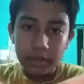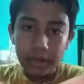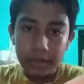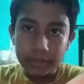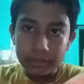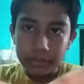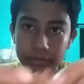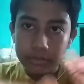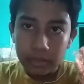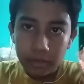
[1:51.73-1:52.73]
and these
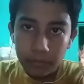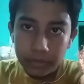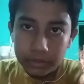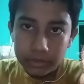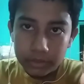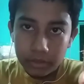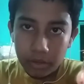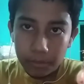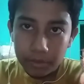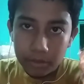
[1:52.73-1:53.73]
are obviously the
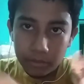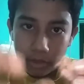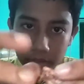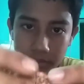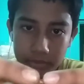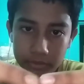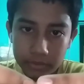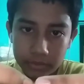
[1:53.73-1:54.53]
copper wires,